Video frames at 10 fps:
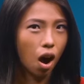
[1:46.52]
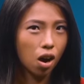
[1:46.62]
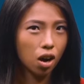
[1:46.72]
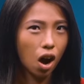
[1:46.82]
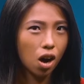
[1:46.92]

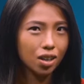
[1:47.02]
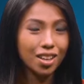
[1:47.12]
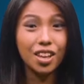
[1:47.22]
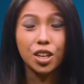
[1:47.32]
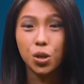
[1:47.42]
Hong Kong,
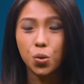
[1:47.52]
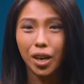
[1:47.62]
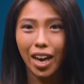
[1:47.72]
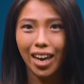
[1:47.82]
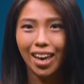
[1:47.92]
the
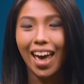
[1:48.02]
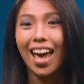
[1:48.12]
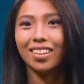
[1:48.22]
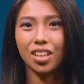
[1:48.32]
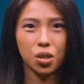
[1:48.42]
UK,
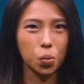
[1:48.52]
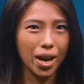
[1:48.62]
and the